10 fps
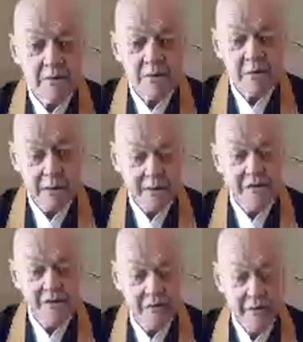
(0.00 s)
life is
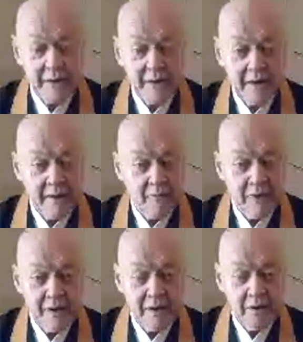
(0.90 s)
suffering, and
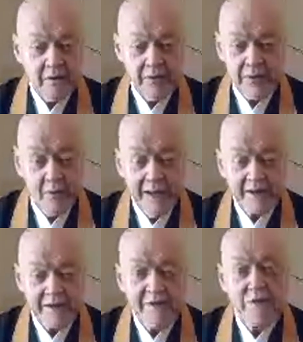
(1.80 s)
we don't
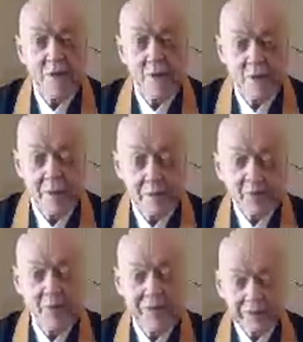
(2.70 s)
want it, even though we're
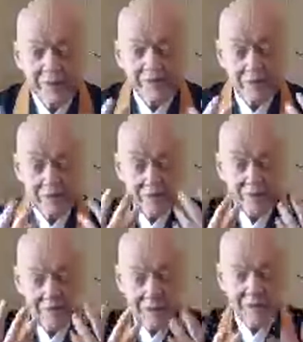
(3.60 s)
born into this
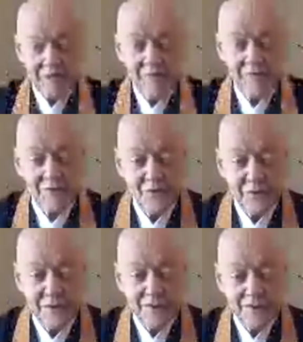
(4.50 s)

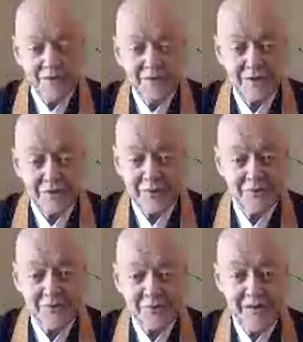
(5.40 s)
sensorium, the 6 sense
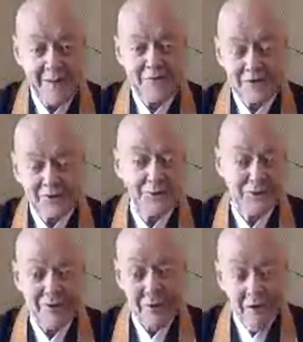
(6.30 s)
fields, and their objects, which
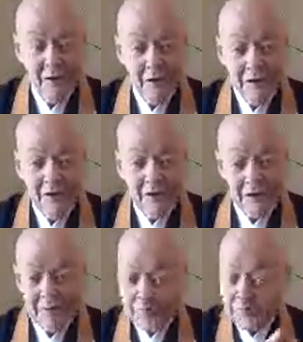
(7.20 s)
are
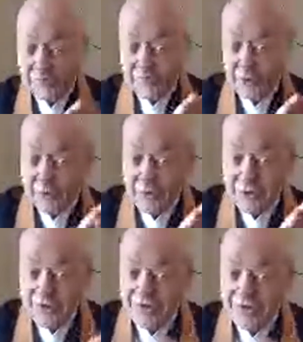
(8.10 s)
feel pretty good